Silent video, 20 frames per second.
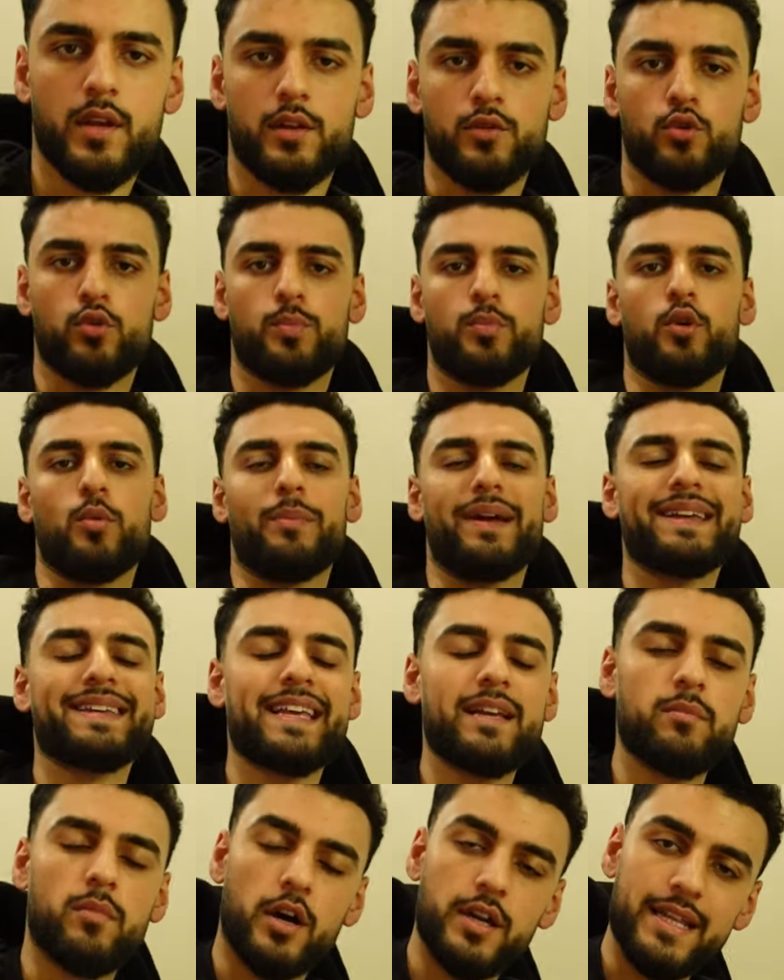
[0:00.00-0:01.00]
Look, bro,
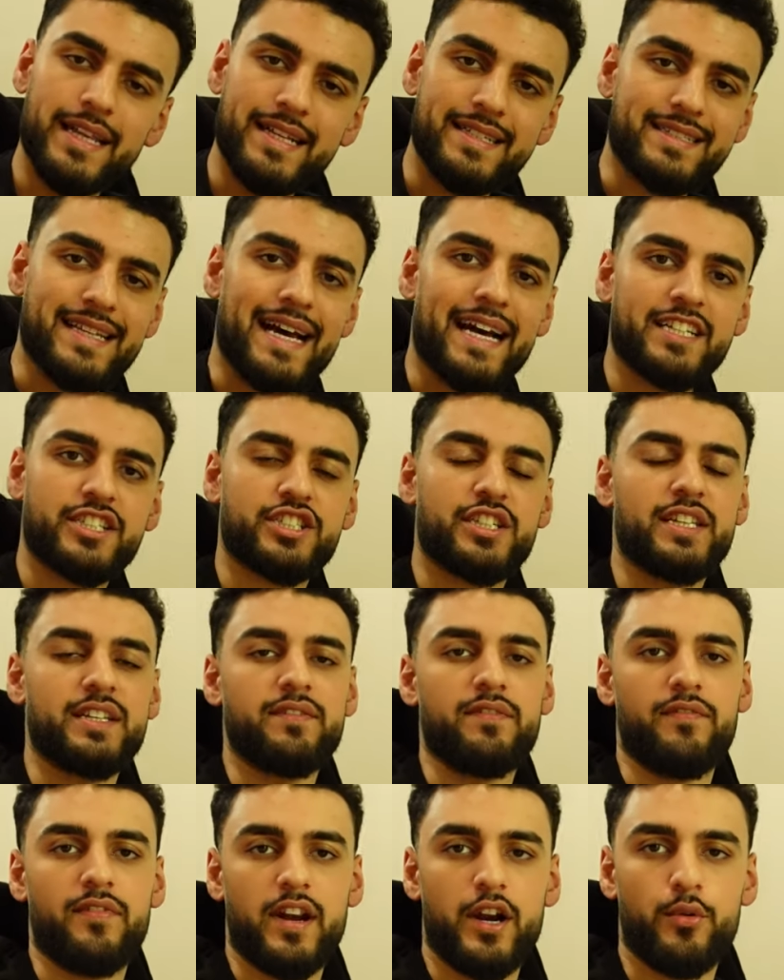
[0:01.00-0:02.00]
making money is
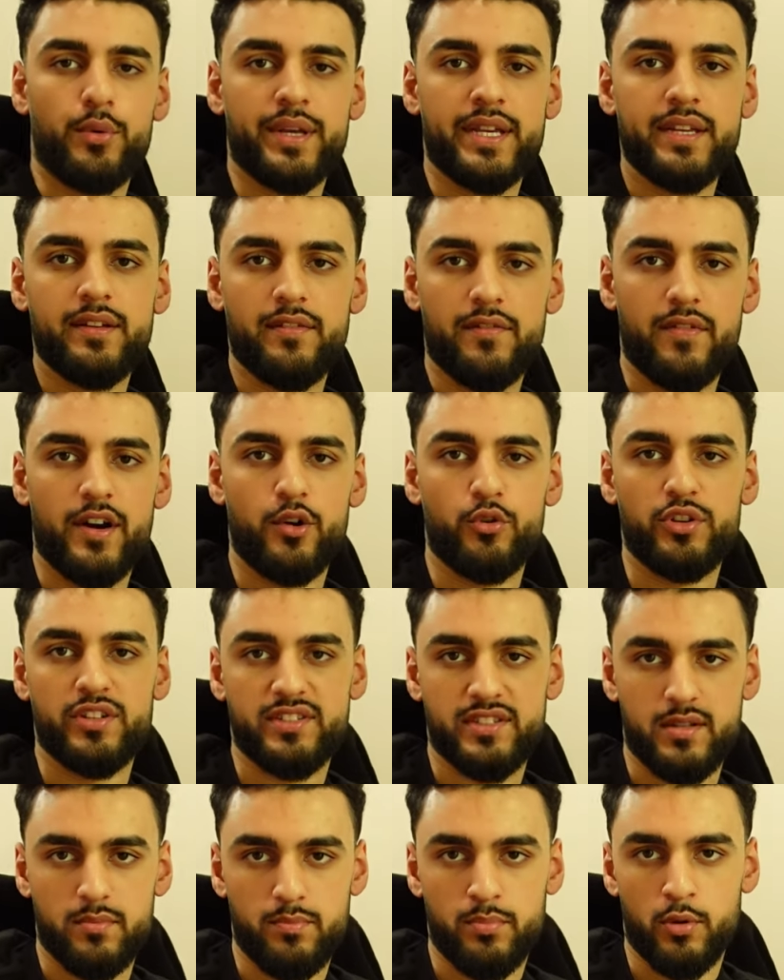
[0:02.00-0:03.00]
actually very, very
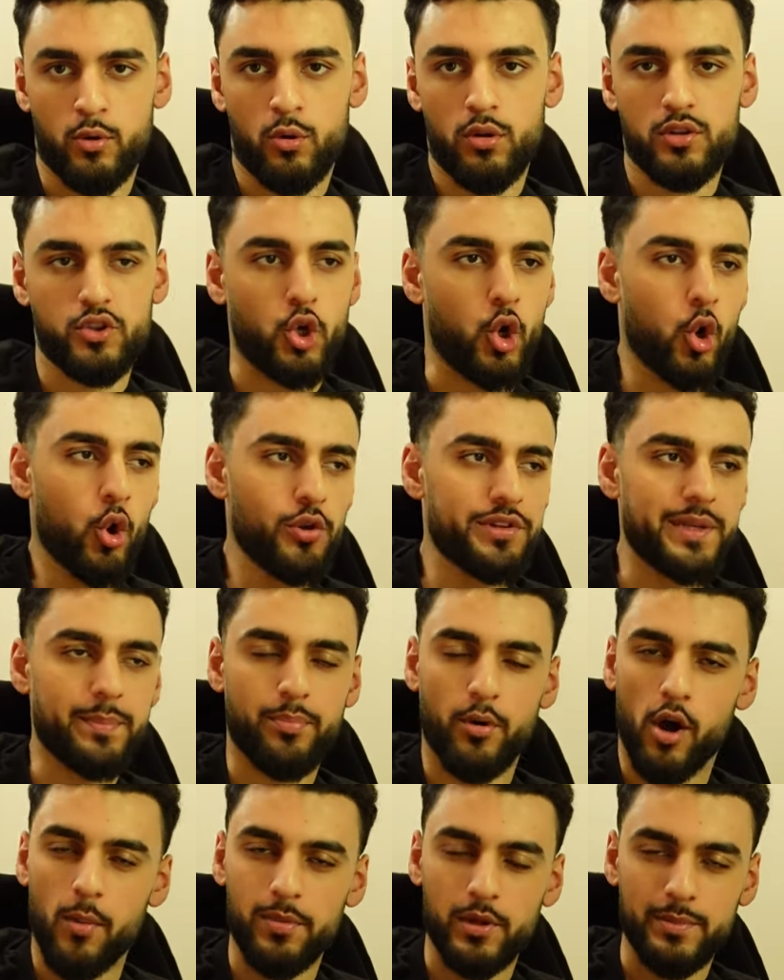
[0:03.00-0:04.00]
simple. The only
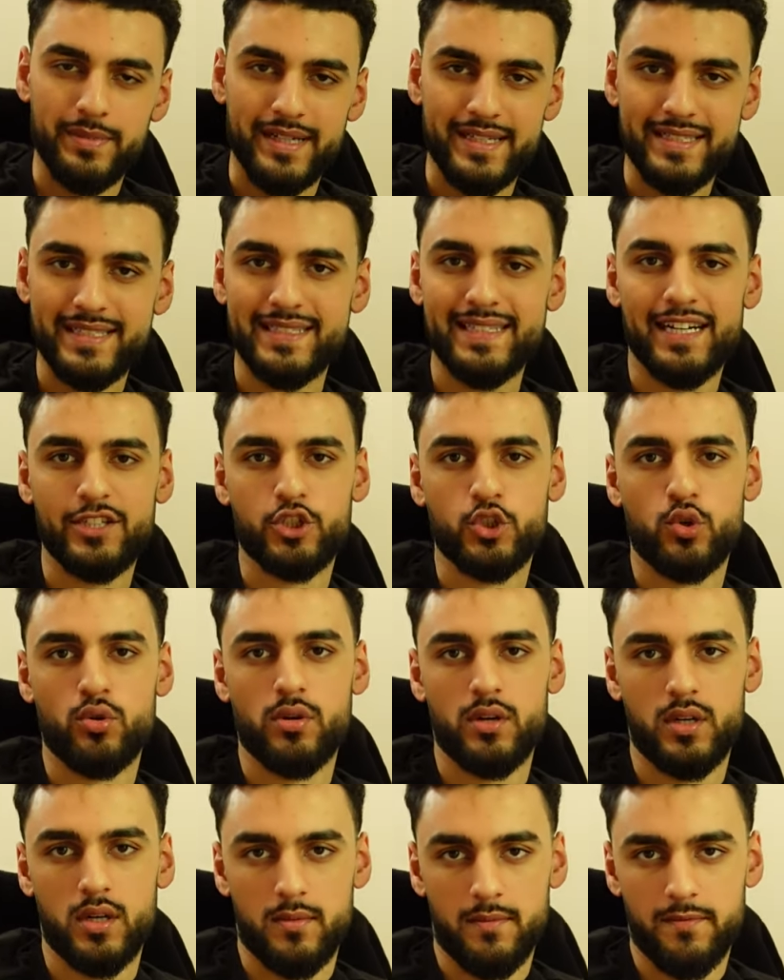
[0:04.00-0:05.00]
problem is that
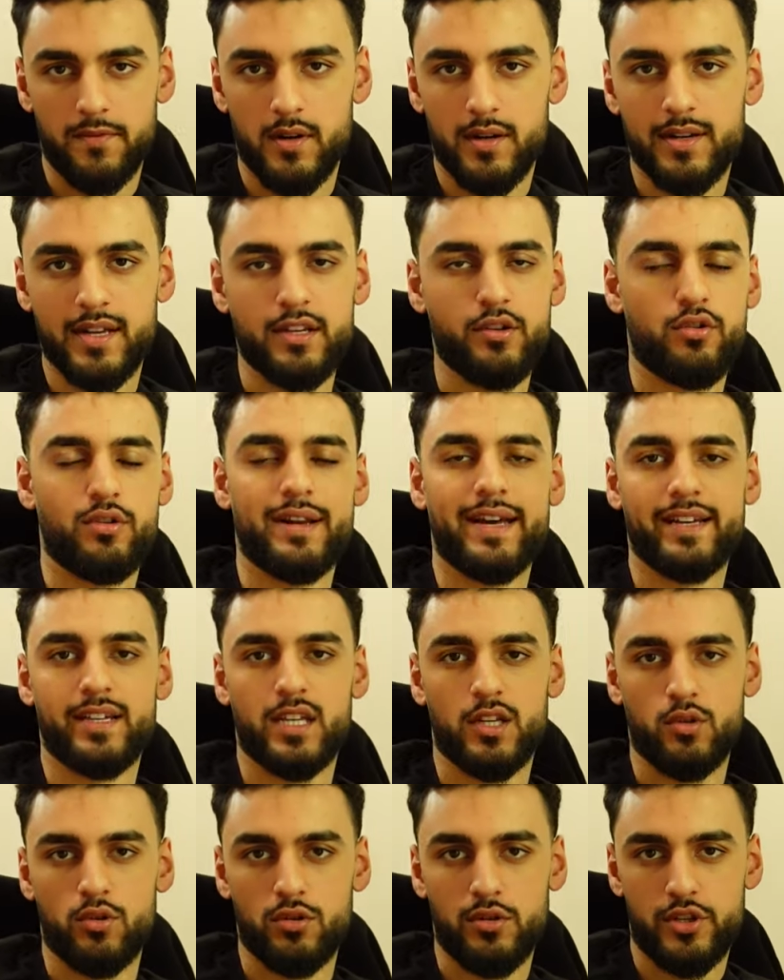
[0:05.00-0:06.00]
you're a dumb fuck and you're
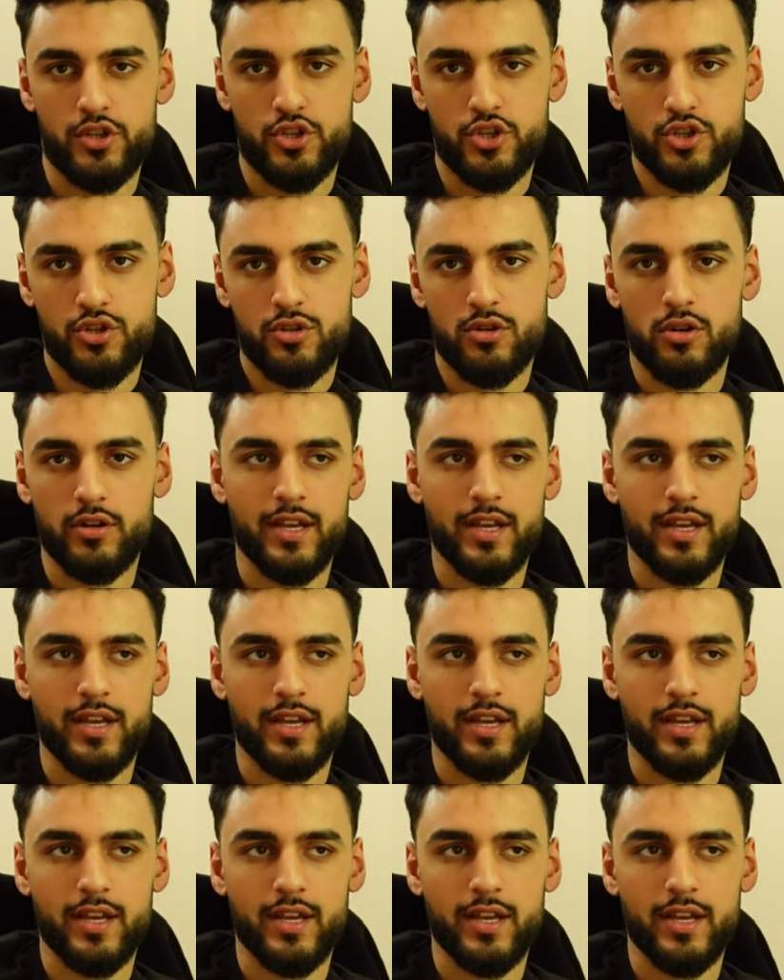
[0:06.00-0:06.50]
lacking knowledge.